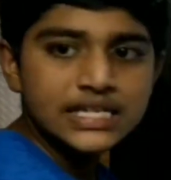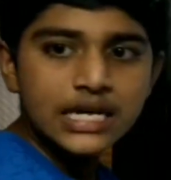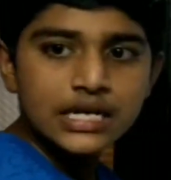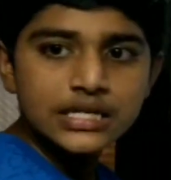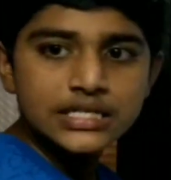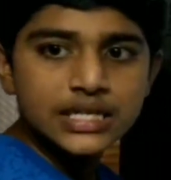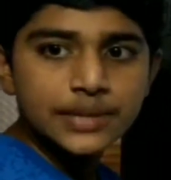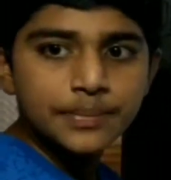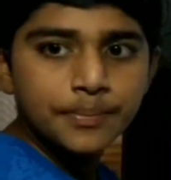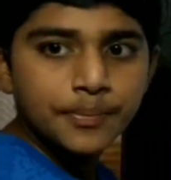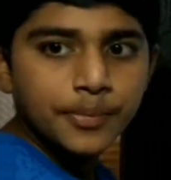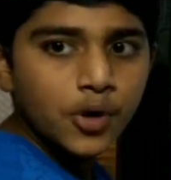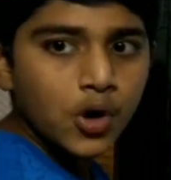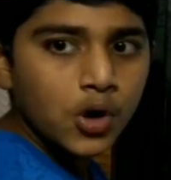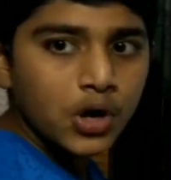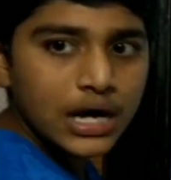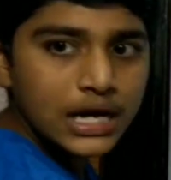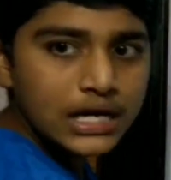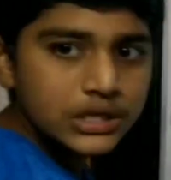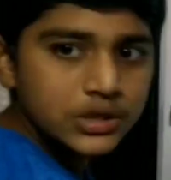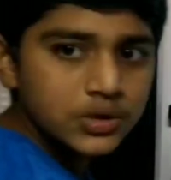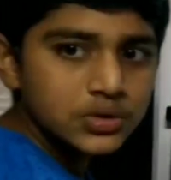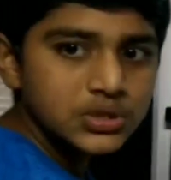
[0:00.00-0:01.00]

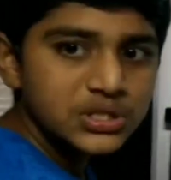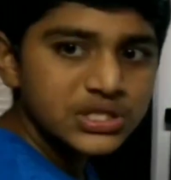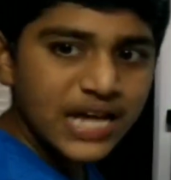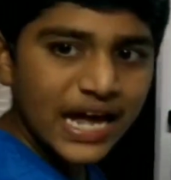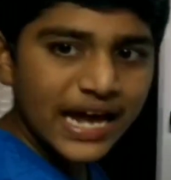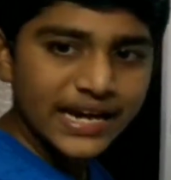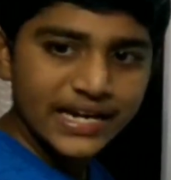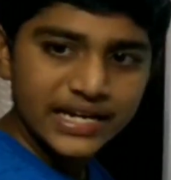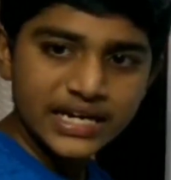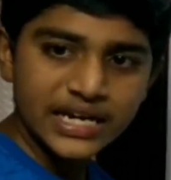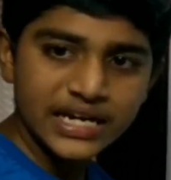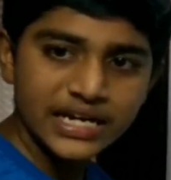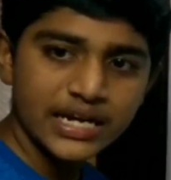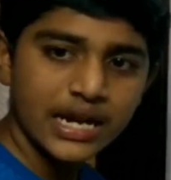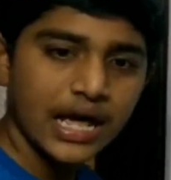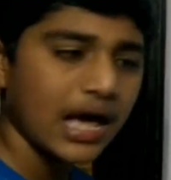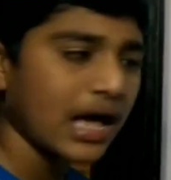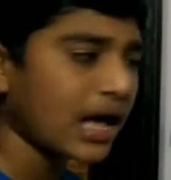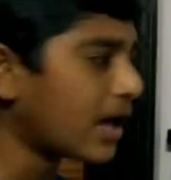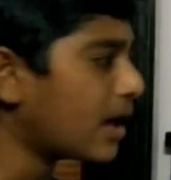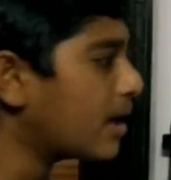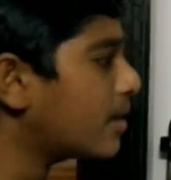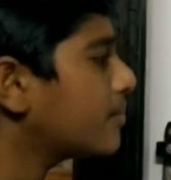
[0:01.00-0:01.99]
reciprocal to sin
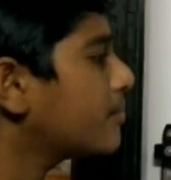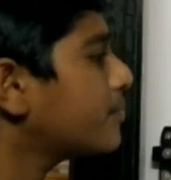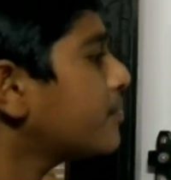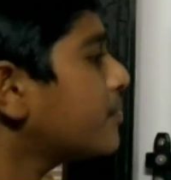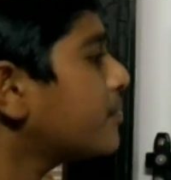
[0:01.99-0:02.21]
theta.